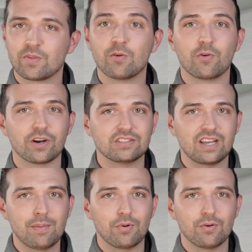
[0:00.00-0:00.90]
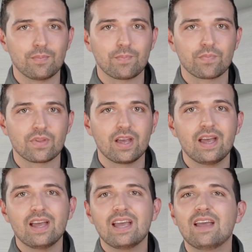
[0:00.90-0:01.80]
For example,
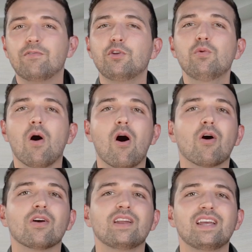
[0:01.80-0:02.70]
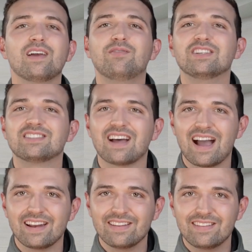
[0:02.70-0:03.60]
if you already have
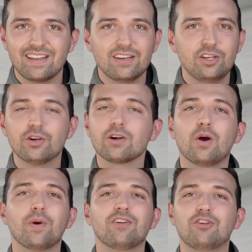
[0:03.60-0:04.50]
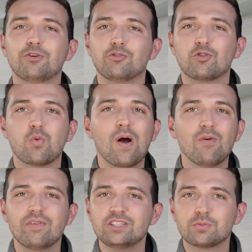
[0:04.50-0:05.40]
decided that you're going to use
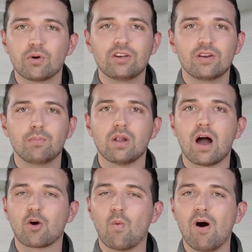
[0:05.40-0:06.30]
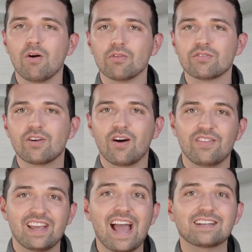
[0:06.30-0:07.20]
12-inch printed block walls on
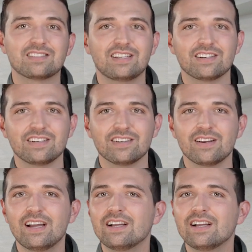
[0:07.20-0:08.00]
the exterior